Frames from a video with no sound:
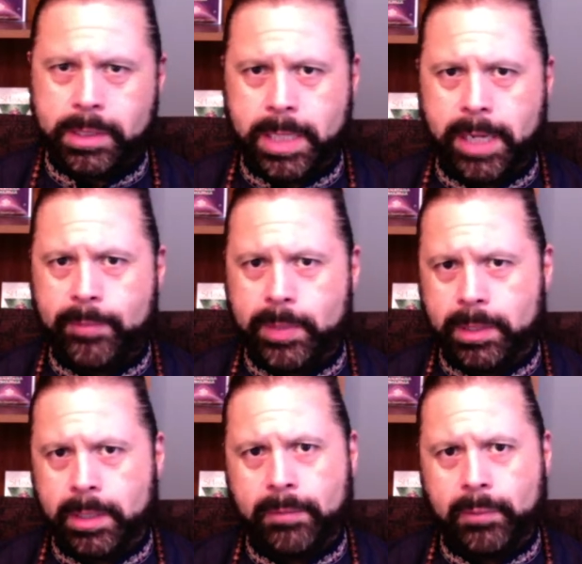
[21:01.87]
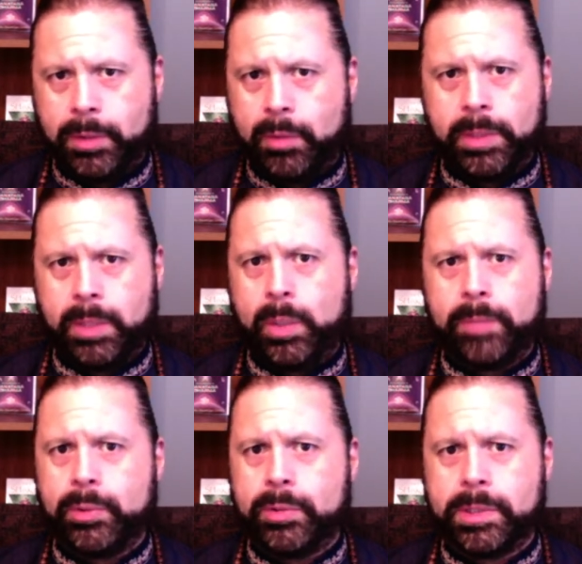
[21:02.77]
his life, been in love with only
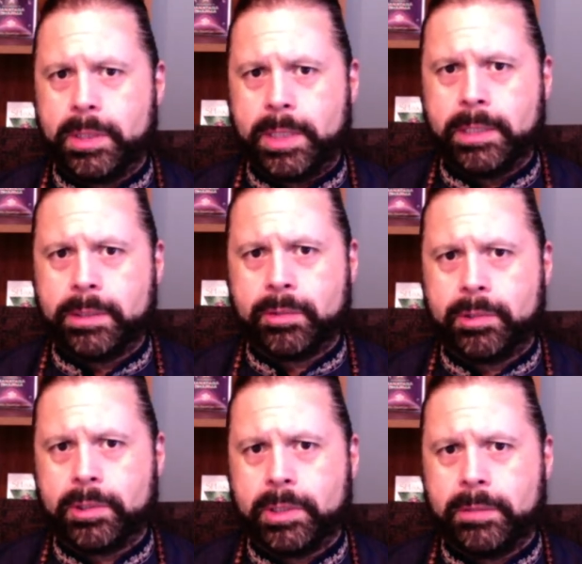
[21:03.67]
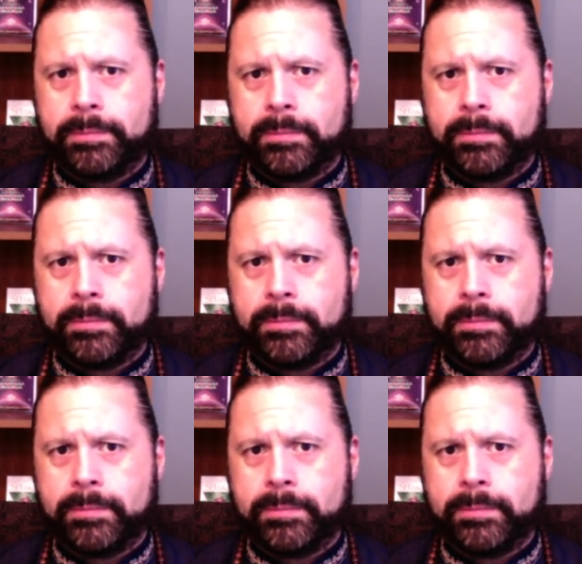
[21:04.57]
one person, and that is Krishna.